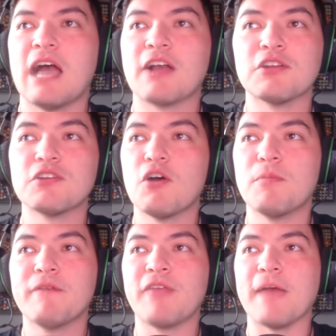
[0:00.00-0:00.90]
I couldn't go
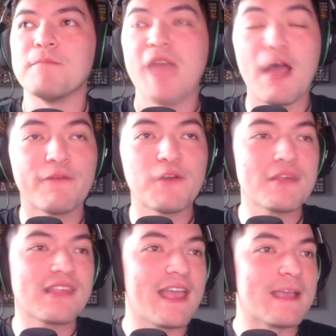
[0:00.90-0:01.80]
above that. Now, if it
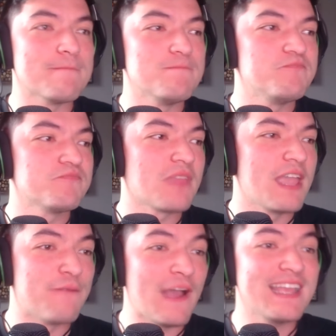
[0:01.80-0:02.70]
was like,
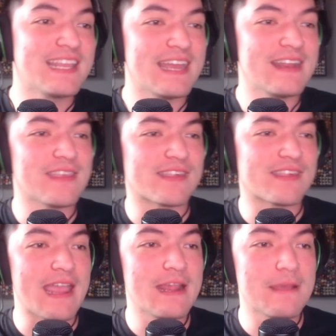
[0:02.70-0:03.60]
if I could get in the
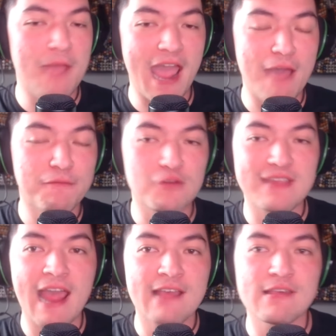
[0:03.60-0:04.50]
stadium after
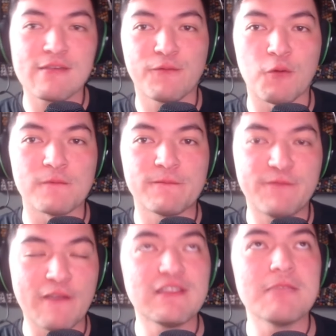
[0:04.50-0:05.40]
taxes for
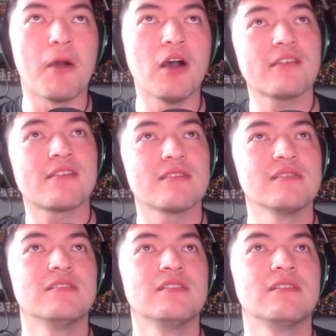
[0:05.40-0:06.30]
50 bucks,
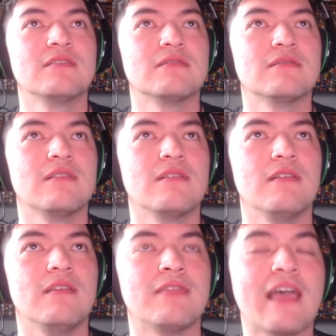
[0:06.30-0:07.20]

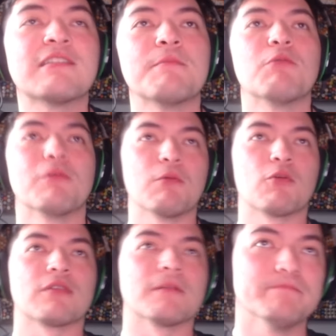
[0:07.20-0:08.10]
that to me would be worth